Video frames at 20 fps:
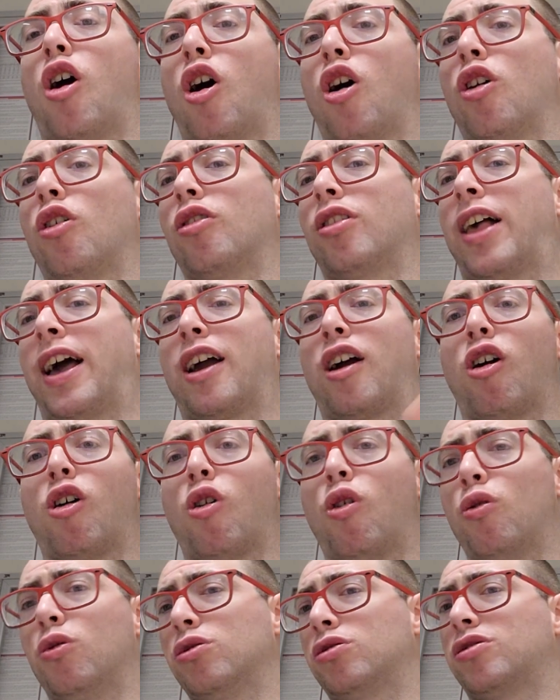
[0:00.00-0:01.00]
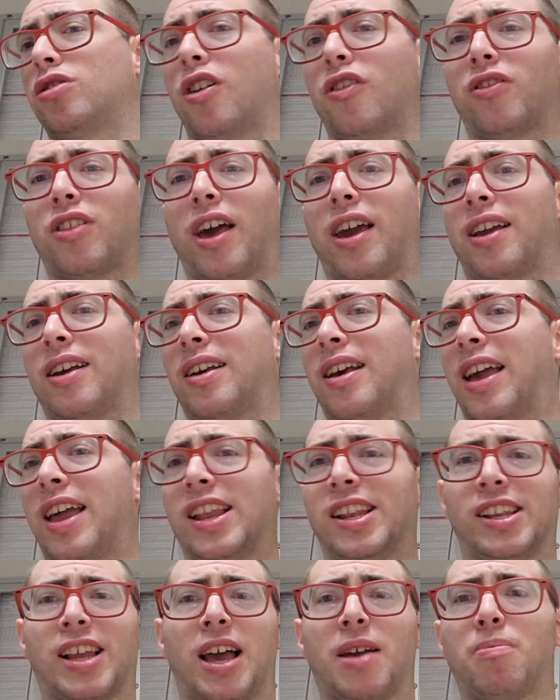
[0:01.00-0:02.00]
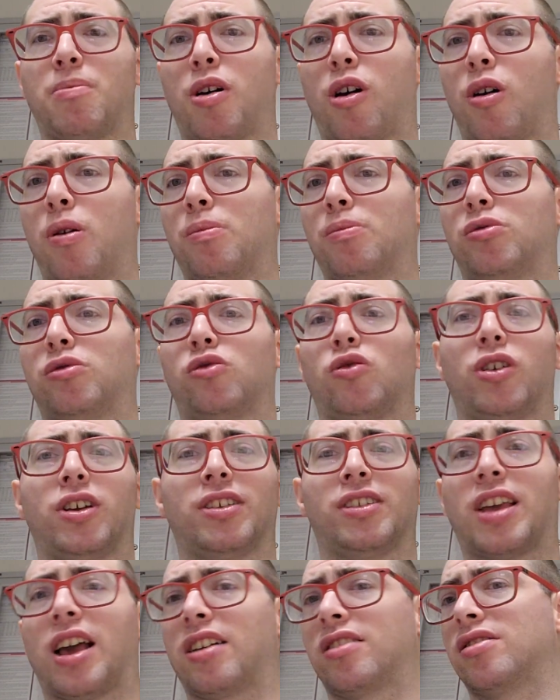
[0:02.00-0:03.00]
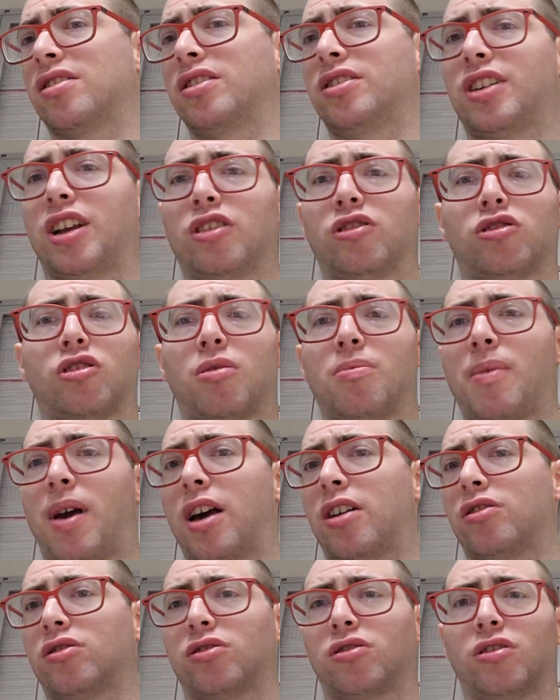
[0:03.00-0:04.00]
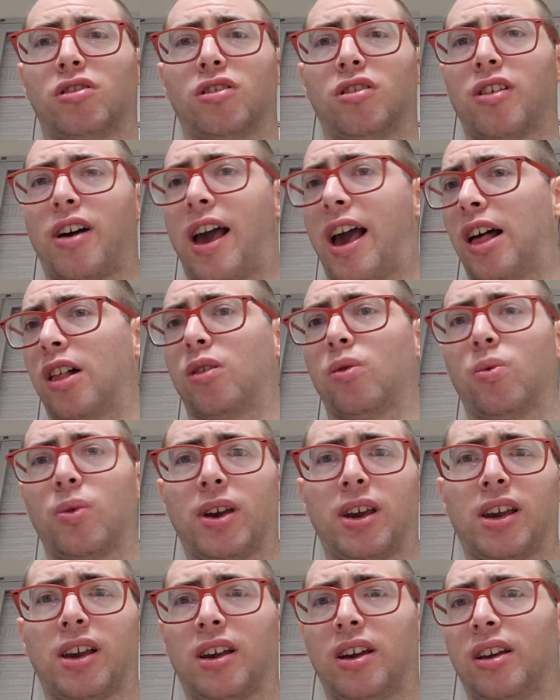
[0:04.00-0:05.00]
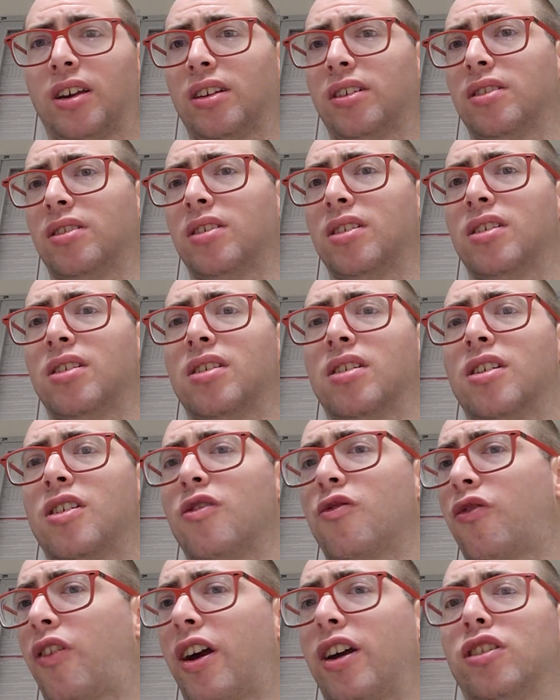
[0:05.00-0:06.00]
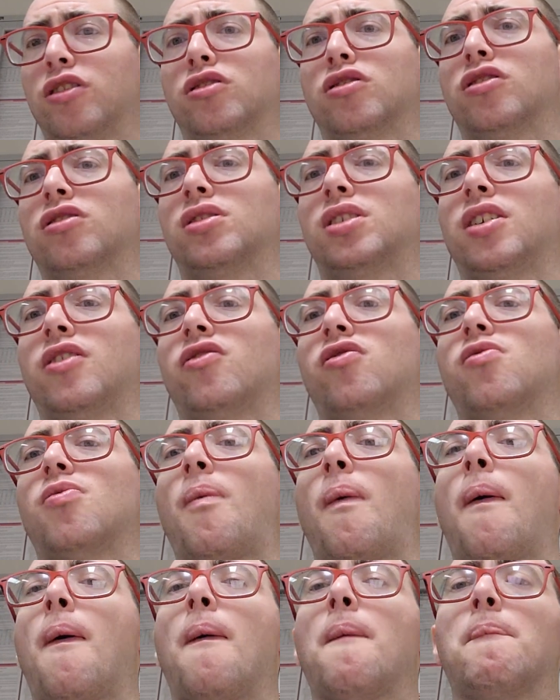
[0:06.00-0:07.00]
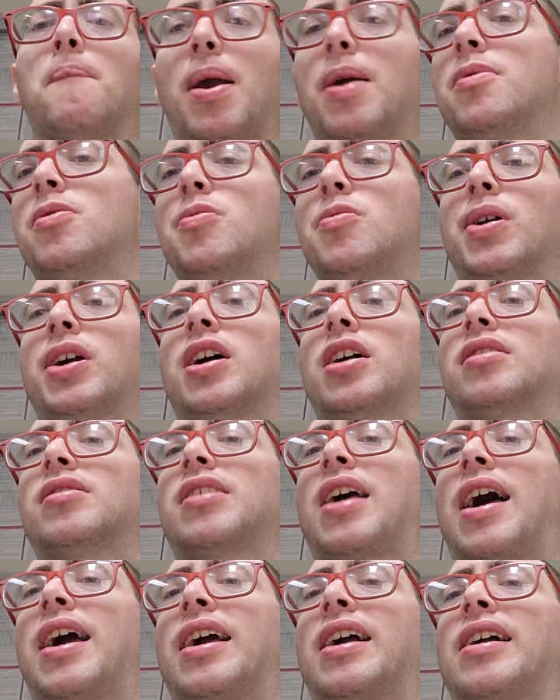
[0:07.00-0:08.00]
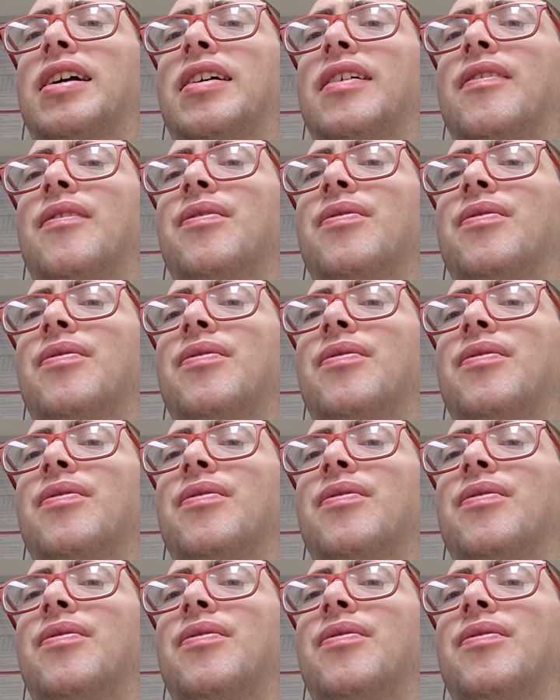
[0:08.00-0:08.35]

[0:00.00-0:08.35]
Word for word: oh, like whole stuff like Nightmare on Elm Street, Texas Chainsaw Massacre, Halloween, Friday the Thirteenth. Maybe because I